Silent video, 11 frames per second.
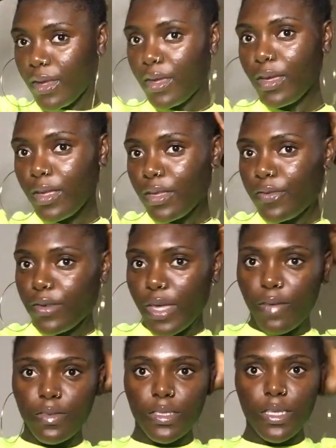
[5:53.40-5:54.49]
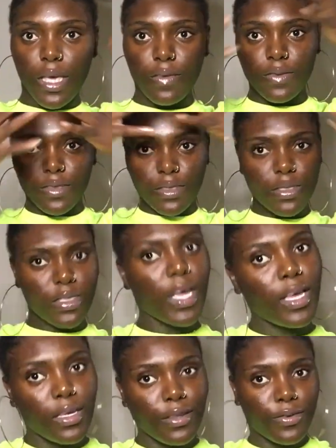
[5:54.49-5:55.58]
and if you have a scarf, you just tie
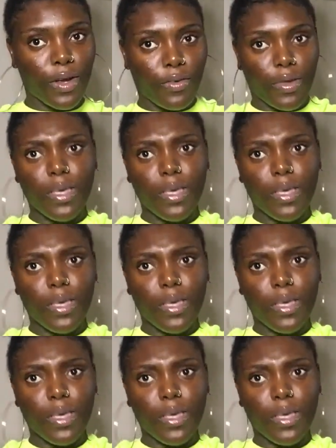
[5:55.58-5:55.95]
it around